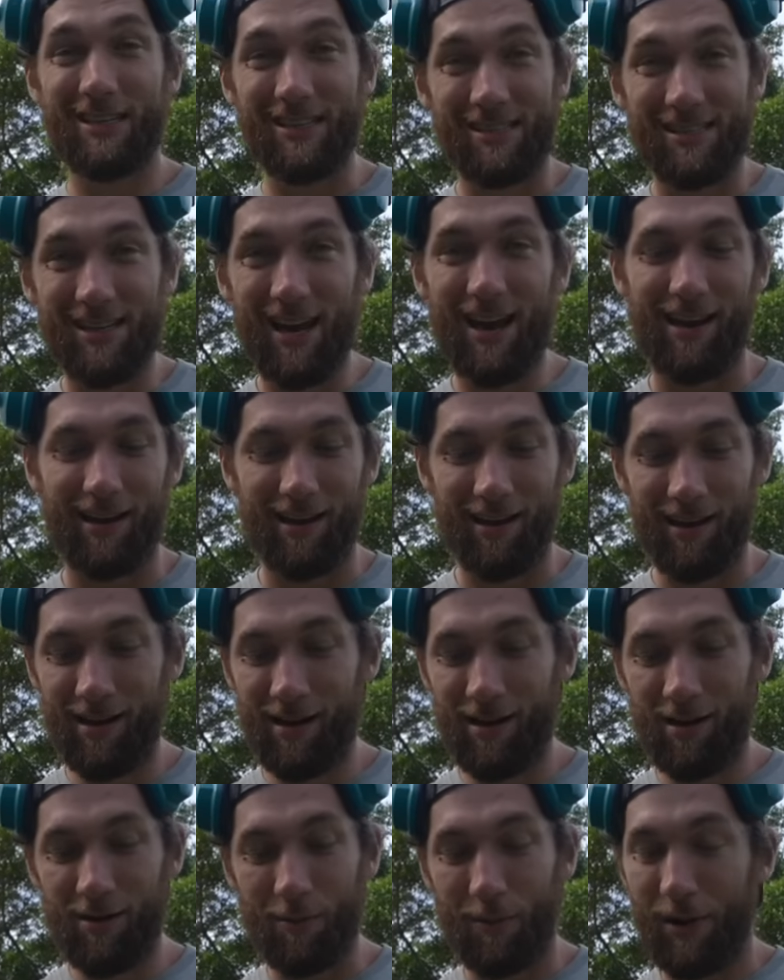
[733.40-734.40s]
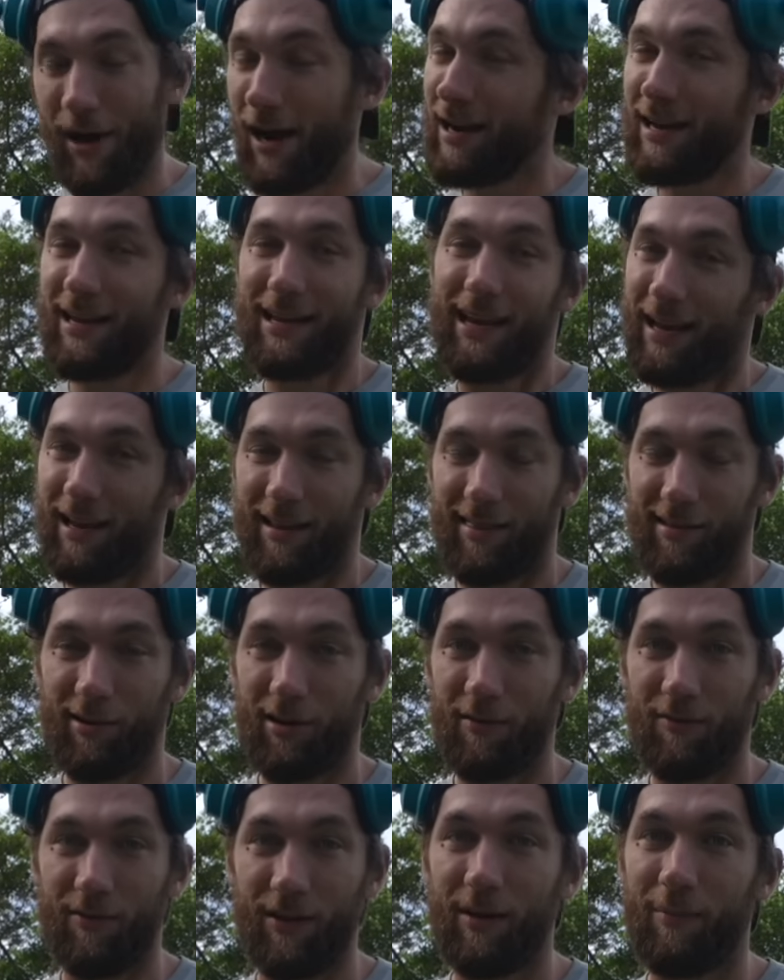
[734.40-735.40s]
insane. We're not gonna get it
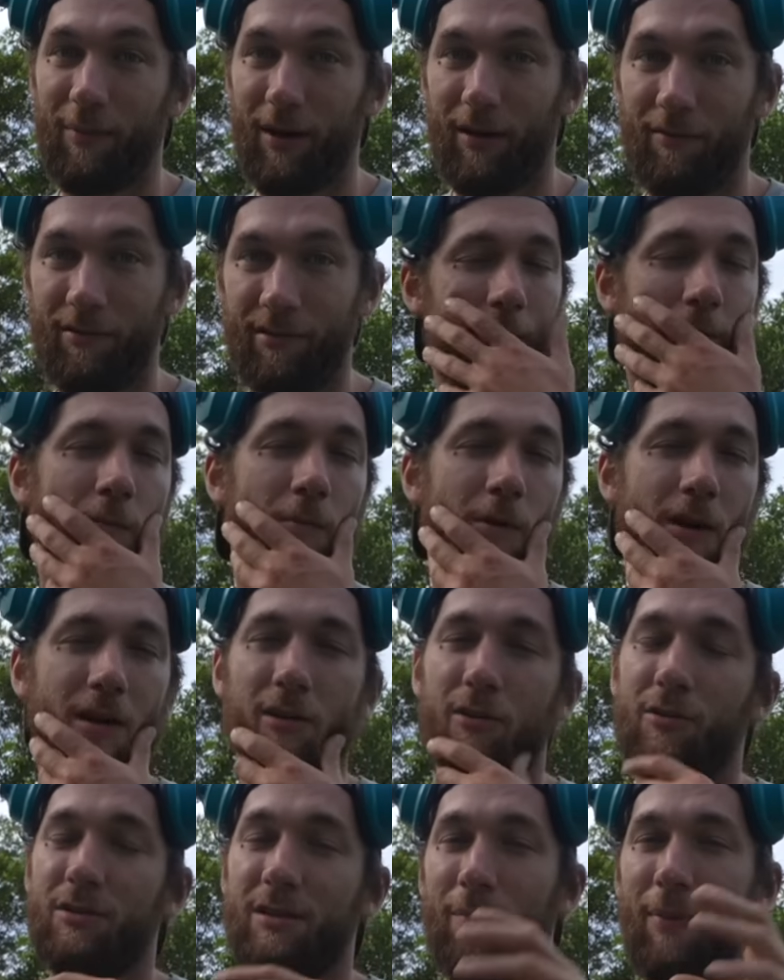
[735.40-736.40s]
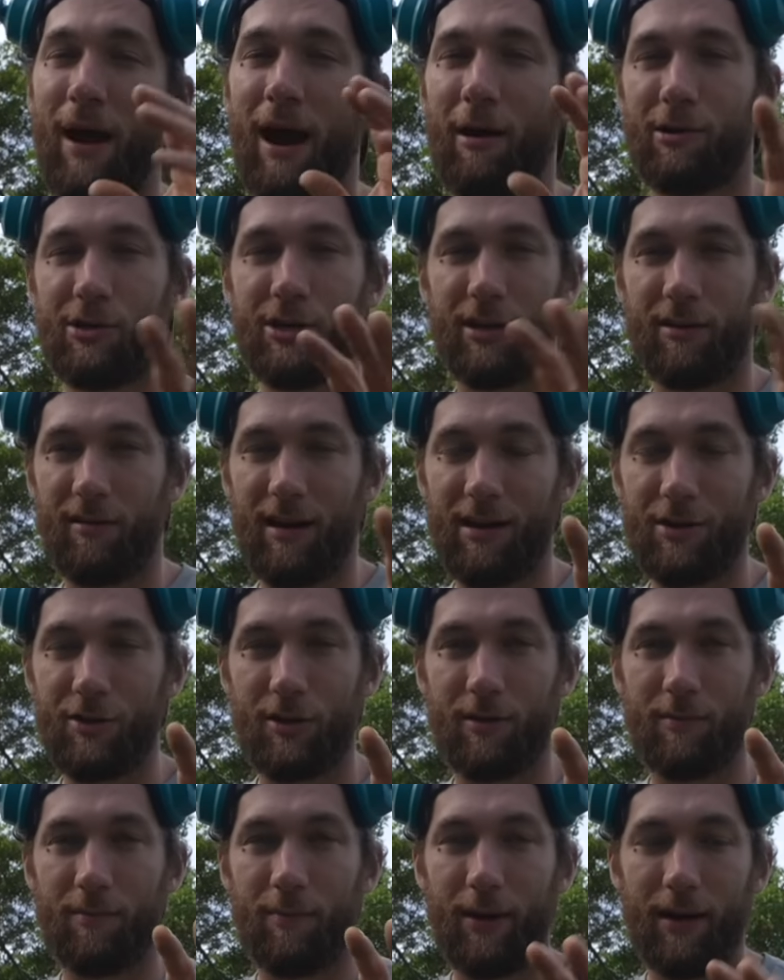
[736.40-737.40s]
30 feet above. We're gonna lose some power
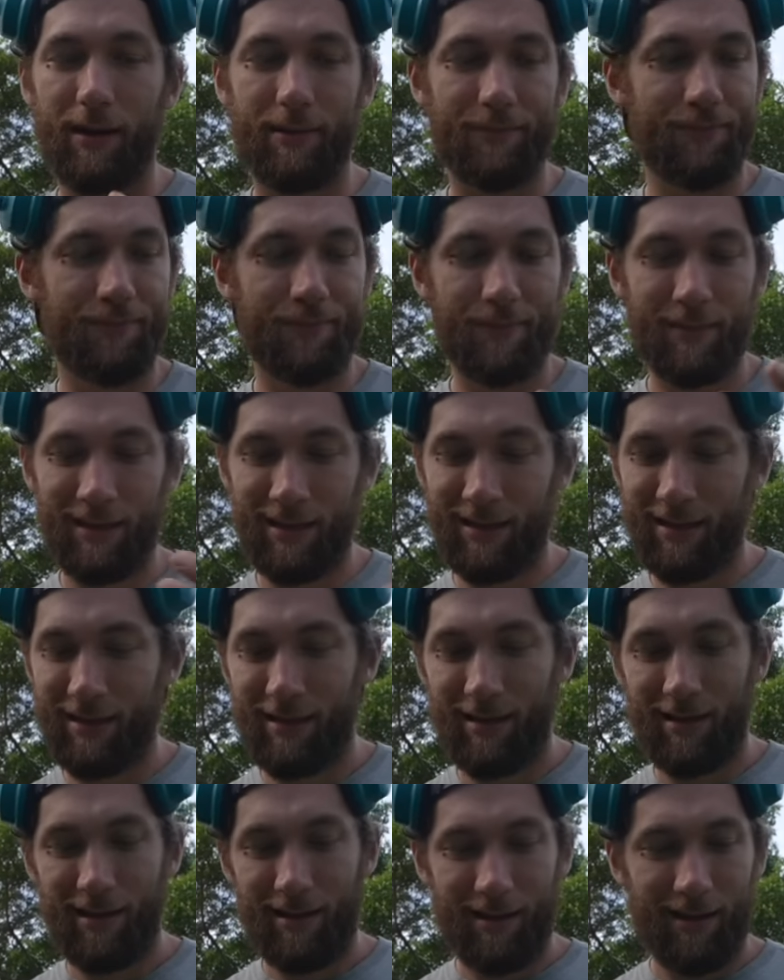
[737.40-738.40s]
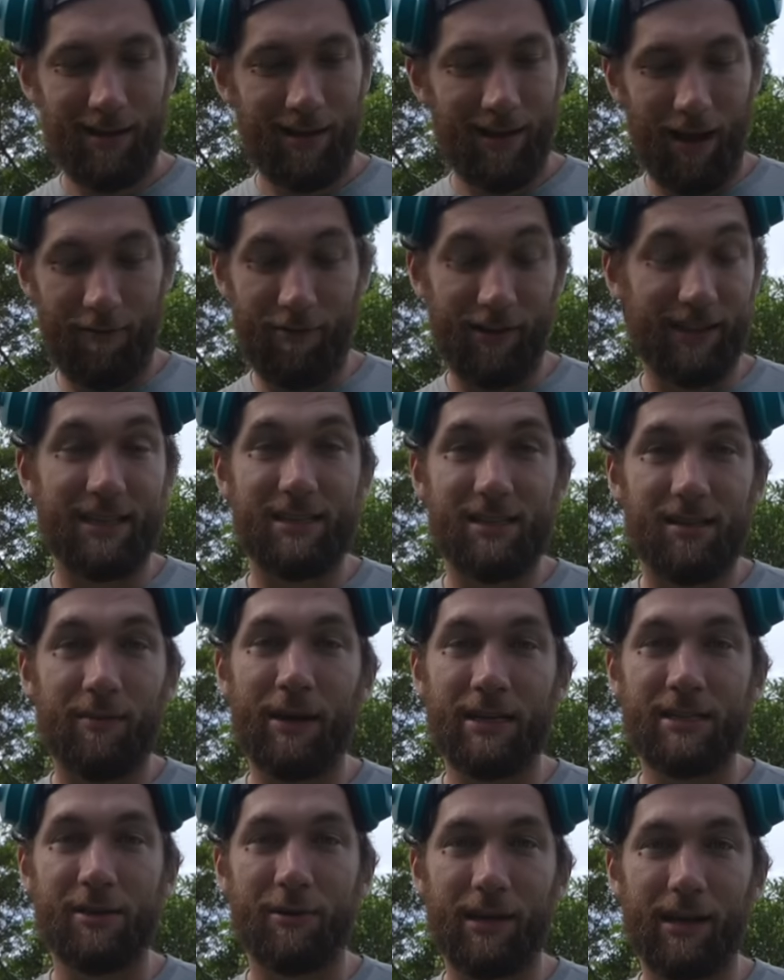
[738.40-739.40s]
generation, but I feel like this is the
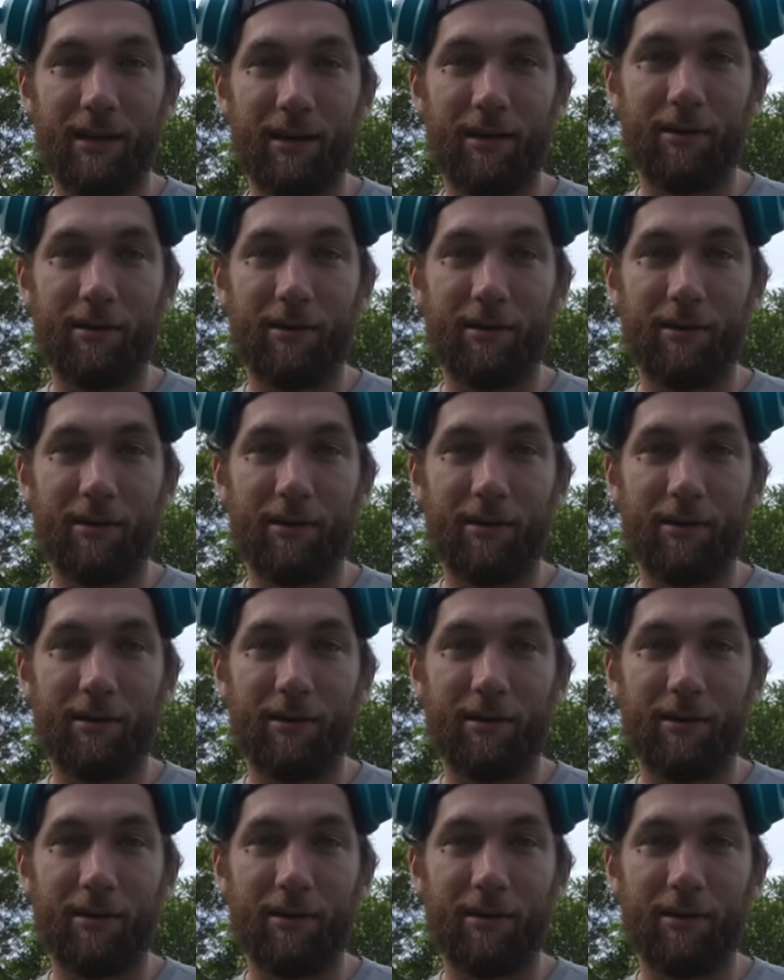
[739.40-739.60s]
best that we can